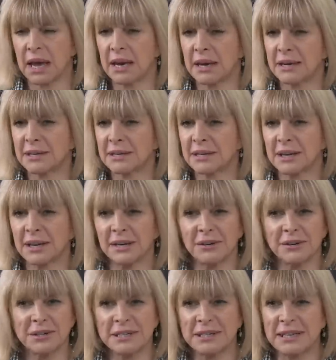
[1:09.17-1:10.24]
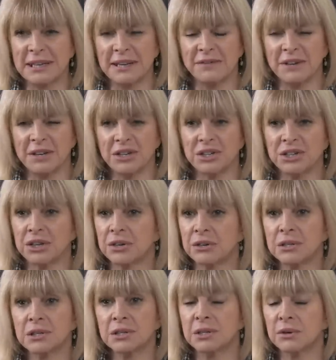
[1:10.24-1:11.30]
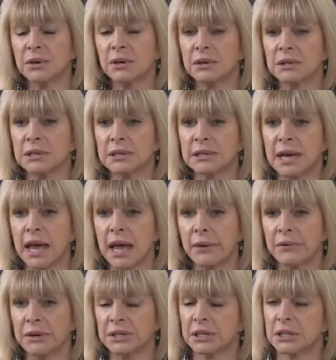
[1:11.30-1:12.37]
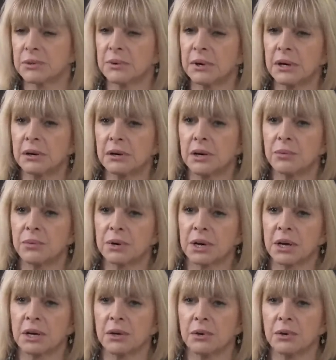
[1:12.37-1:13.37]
and a lot of TV shows do a lot of damage because we look at what I